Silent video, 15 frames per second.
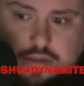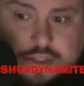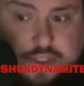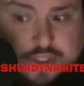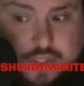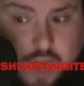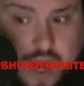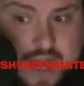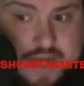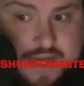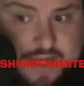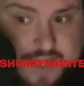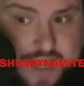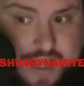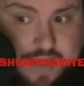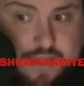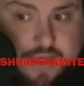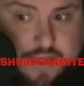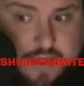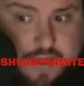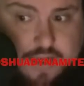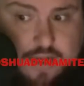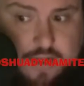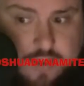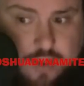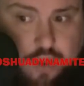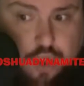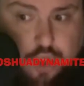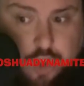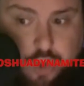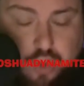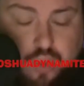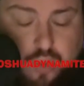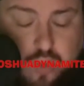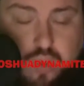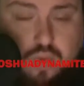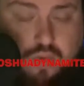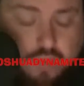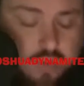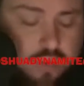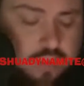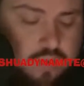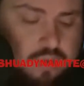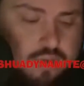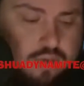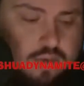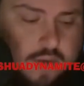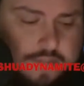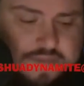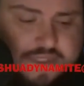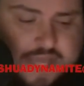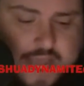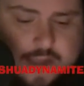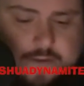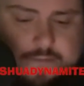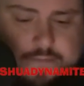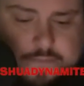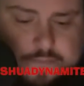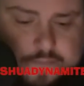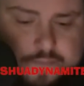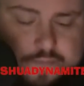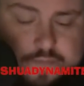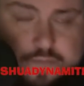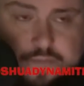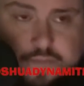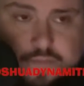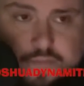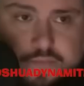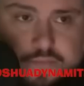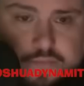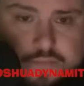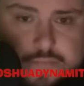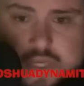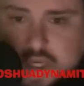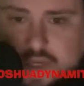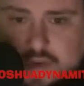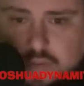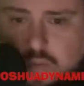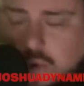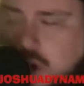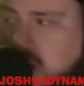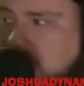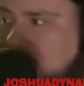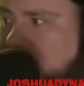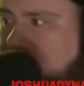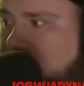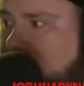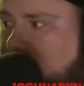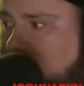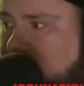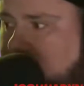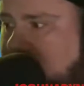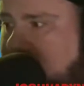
to try to get you upset. But it didn't work. It'll